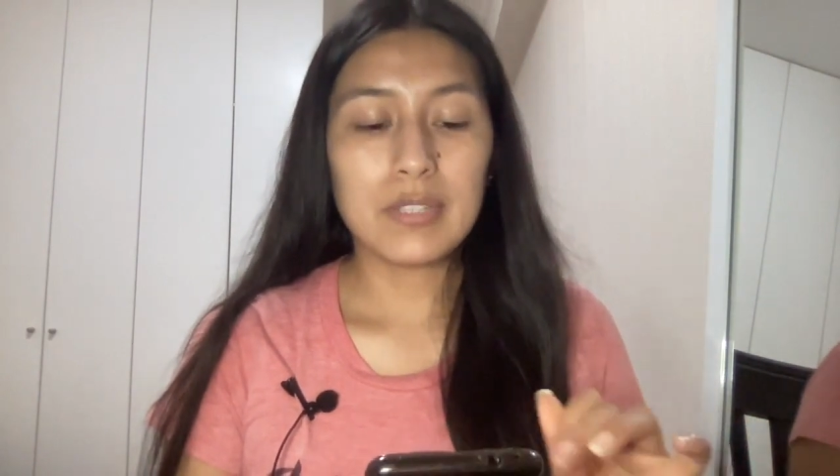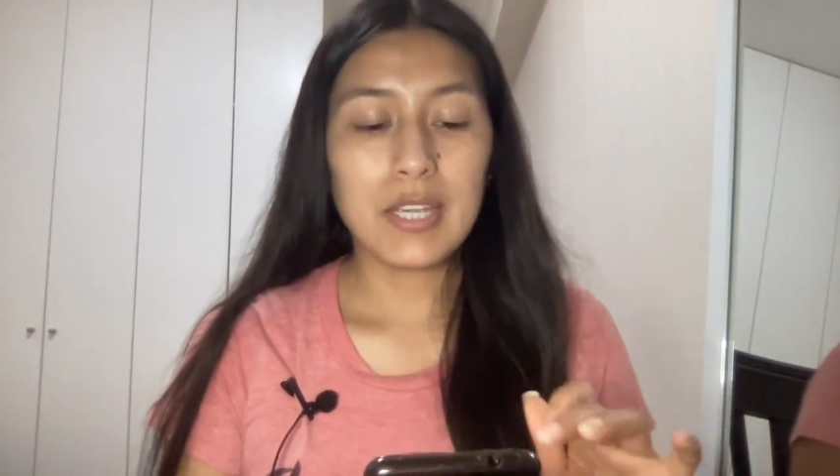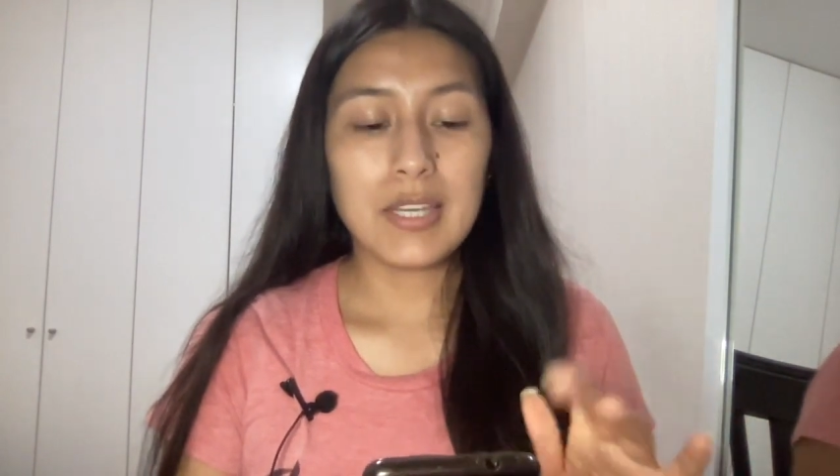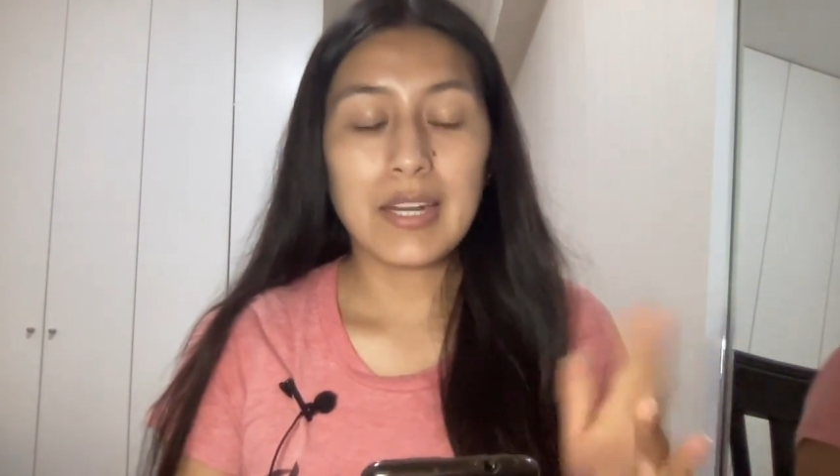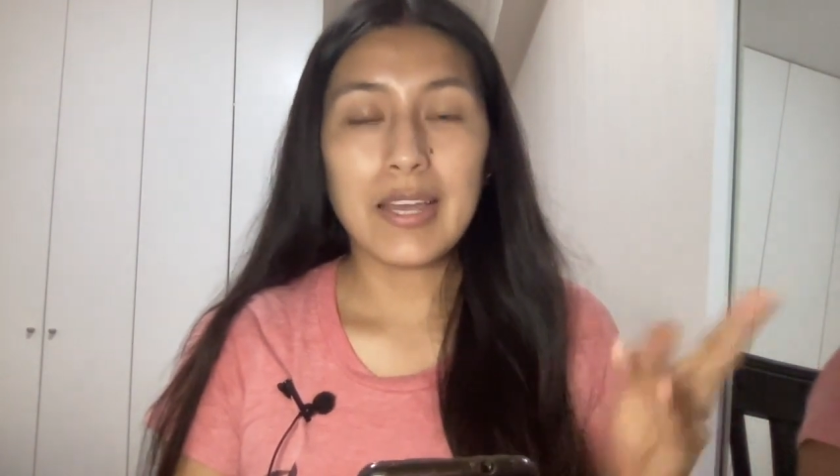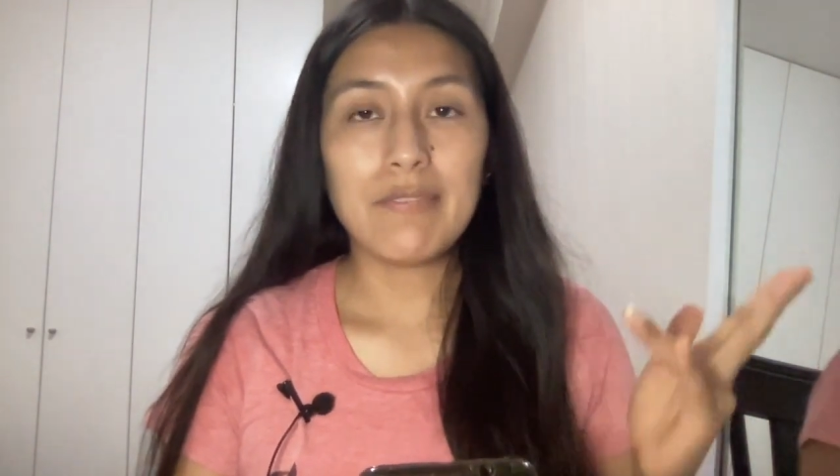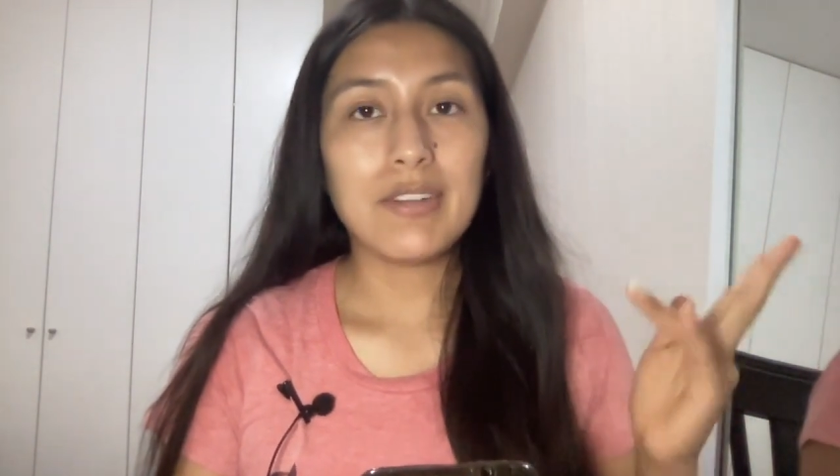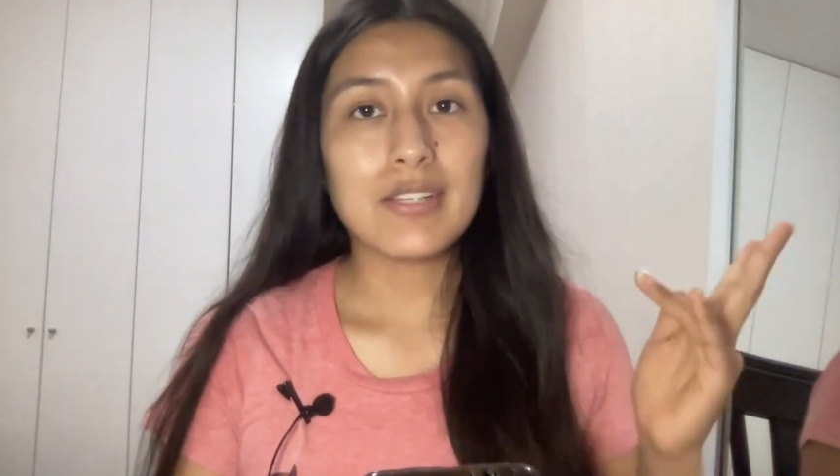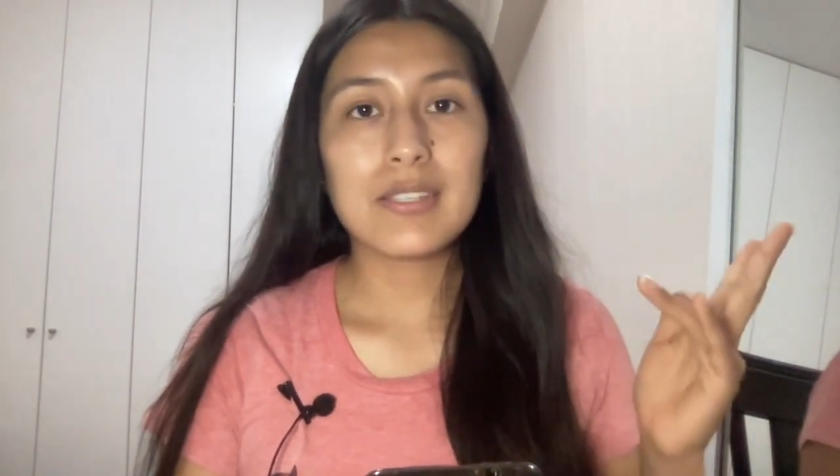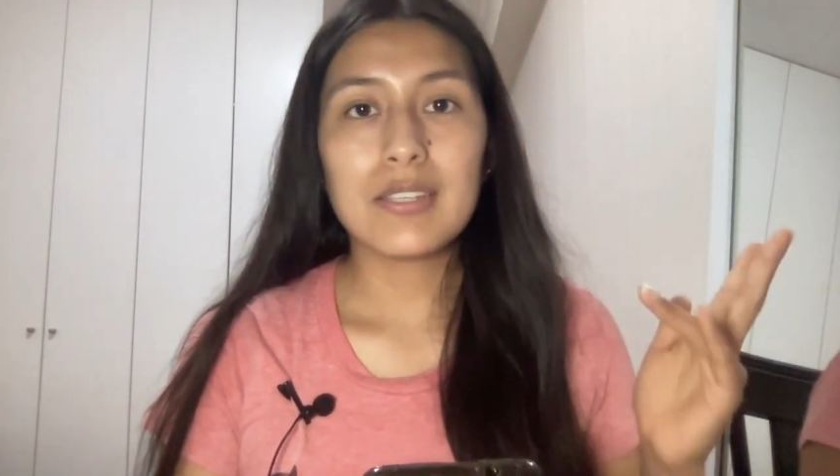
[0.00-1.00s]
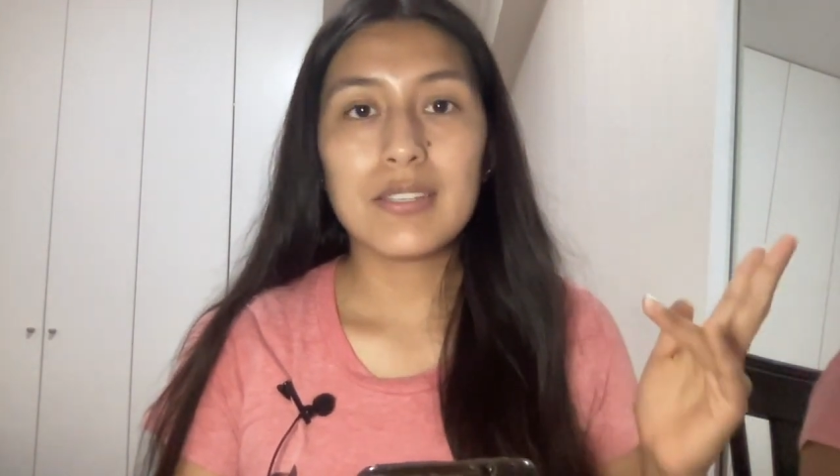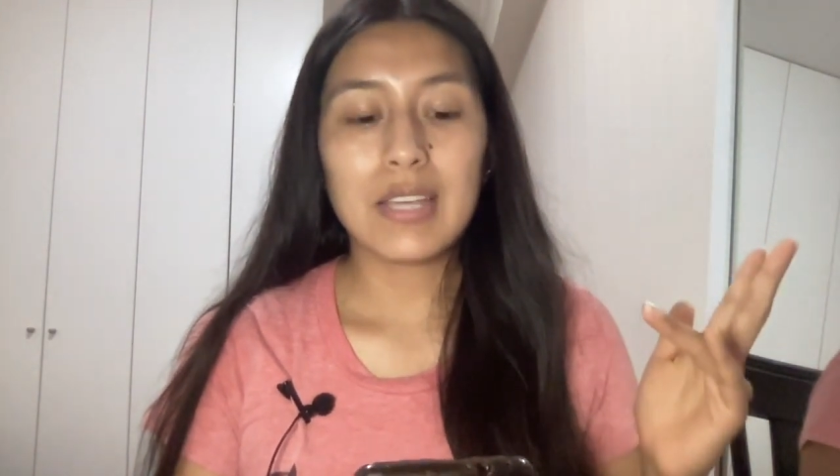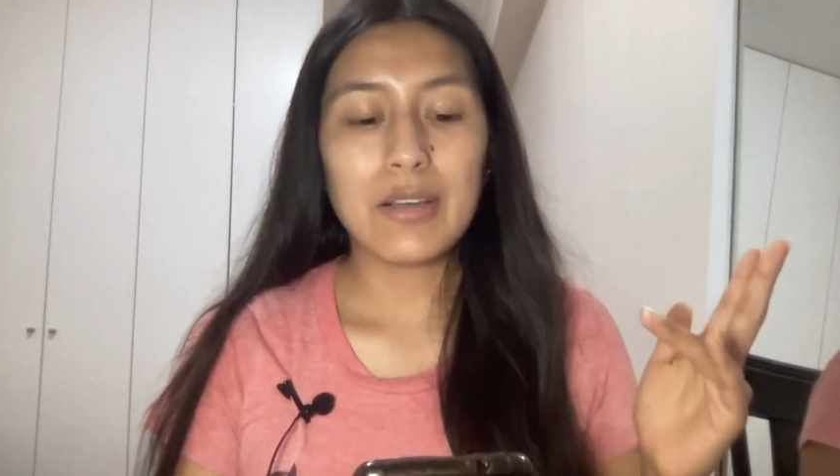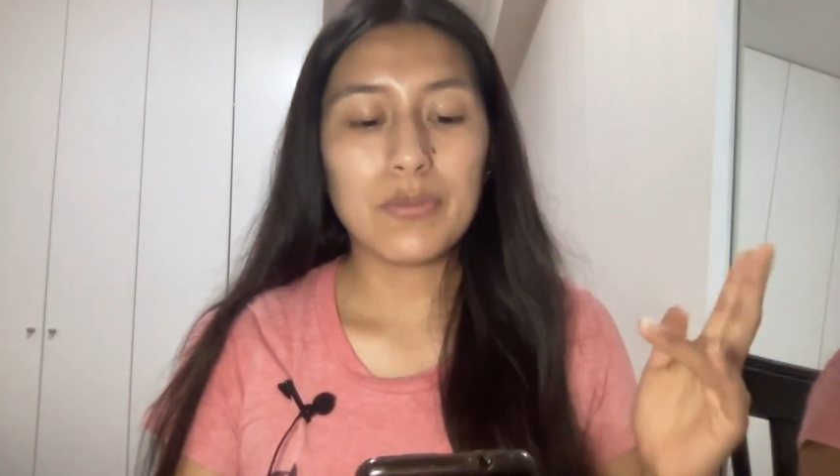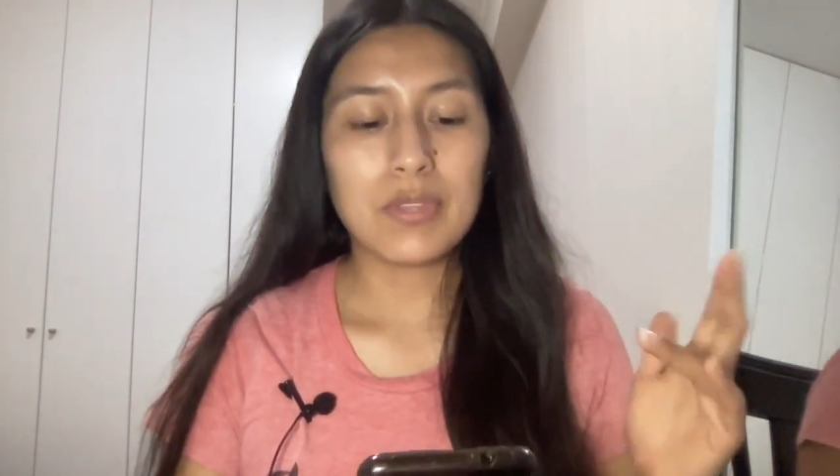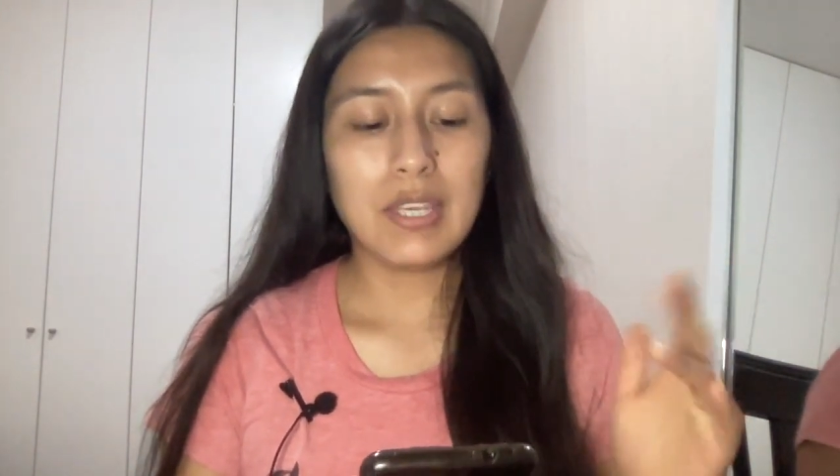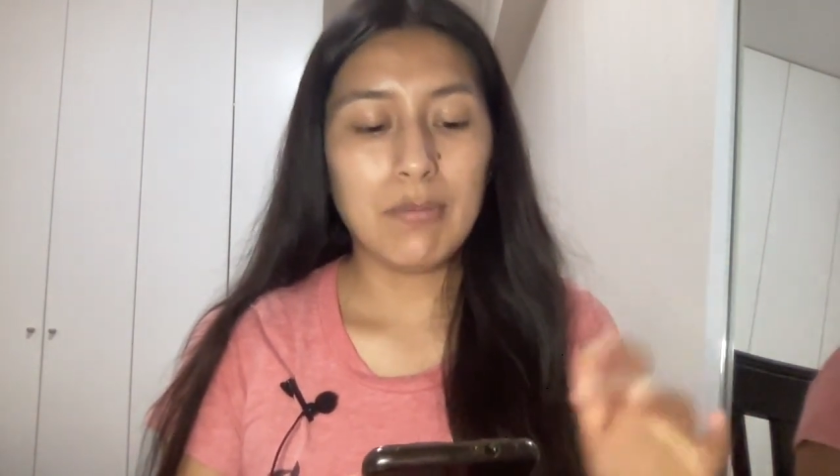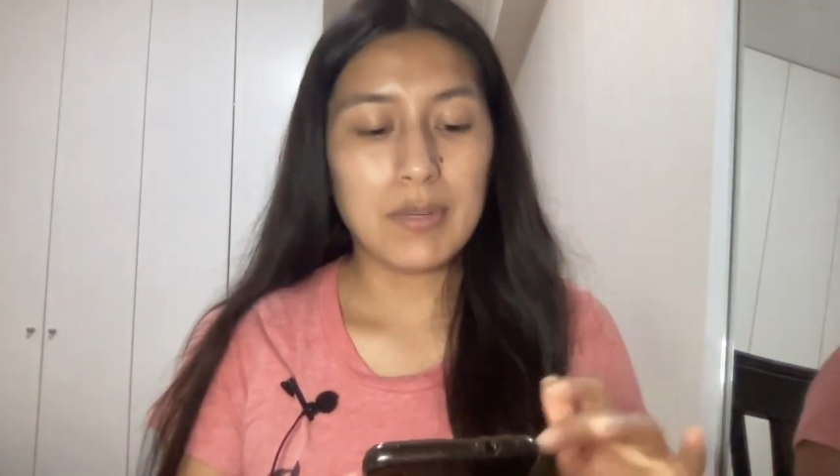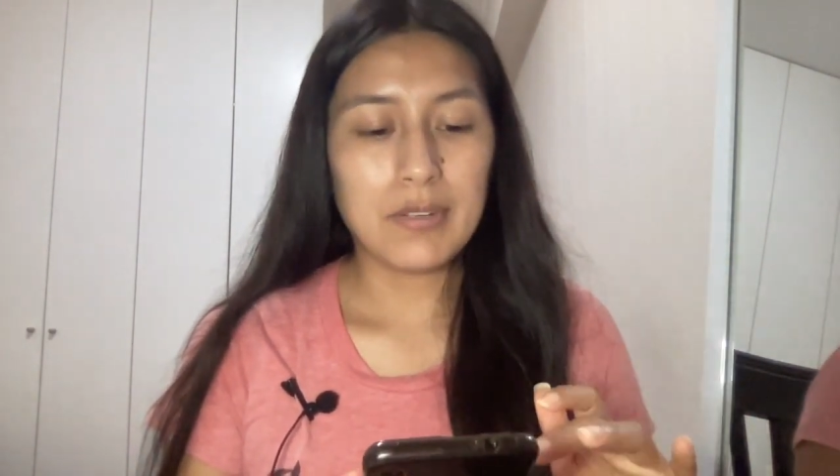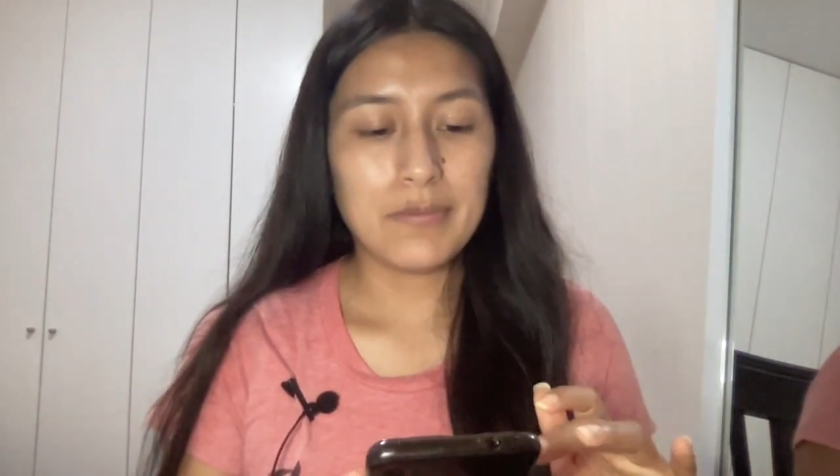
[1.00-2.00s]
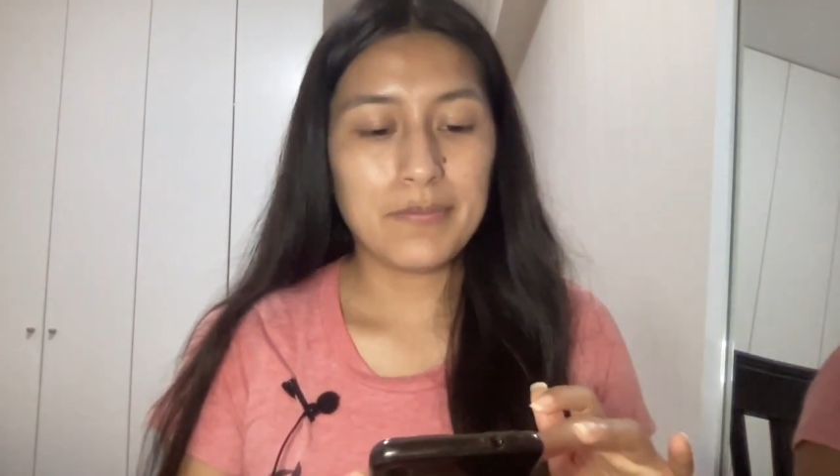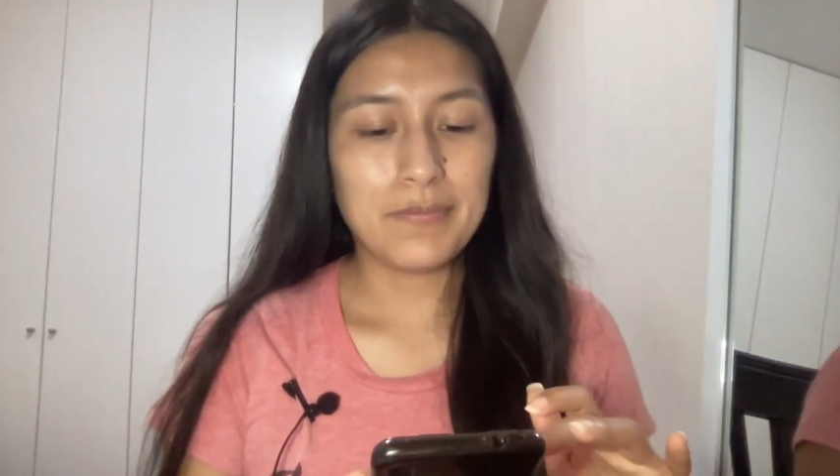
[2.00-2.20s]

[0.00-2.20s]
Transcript: dang it, I have not sent out the email.